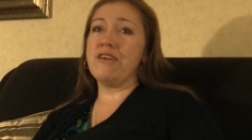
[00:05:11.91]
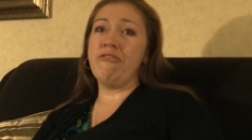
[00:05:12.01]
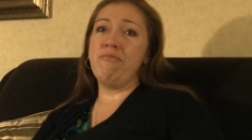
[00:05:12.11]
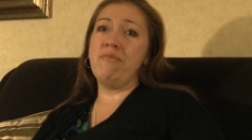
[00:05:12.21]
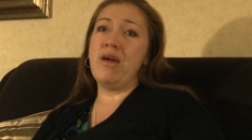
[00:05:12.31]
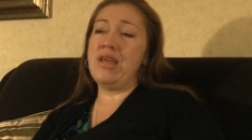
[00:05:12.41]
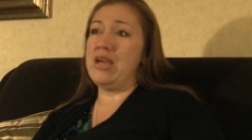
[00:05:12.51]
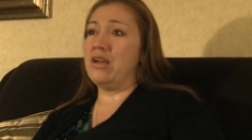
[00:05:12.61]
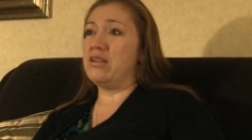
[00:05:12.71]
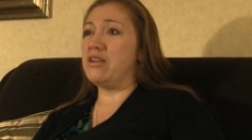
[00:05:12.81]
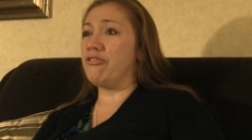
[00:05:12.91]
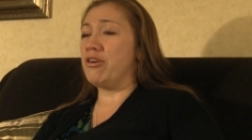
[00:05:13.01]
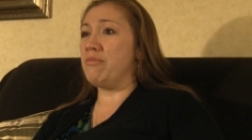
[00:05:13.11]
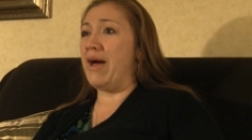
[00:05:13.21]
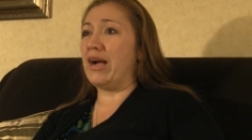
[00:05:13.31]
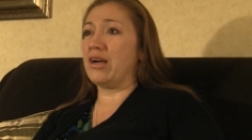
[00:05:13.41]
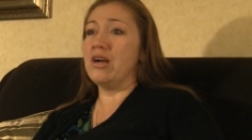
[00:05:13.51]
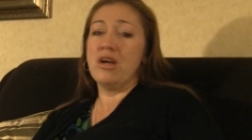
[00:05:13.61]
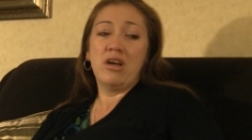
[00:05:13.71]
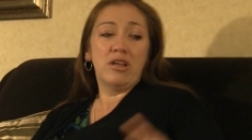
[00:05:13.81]
of many different back
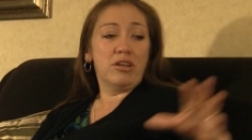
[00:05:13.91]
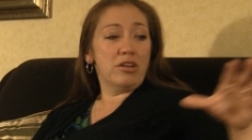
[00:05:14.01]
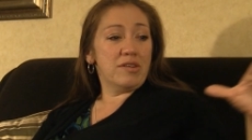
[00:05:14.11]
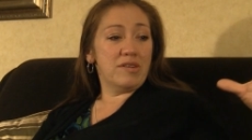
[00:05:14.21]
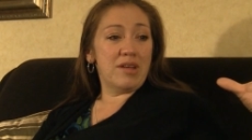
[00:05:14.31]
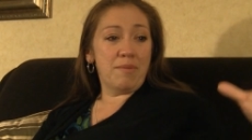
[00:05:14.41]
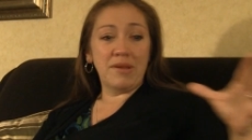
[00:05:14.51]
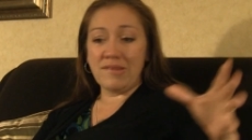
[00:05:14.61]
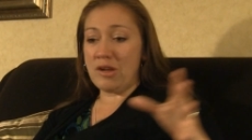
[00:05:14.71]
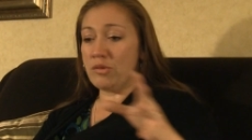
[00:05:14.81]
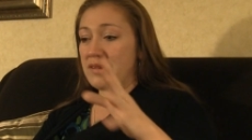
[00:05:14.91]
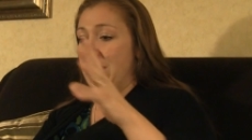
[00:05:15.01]
little stepping stones.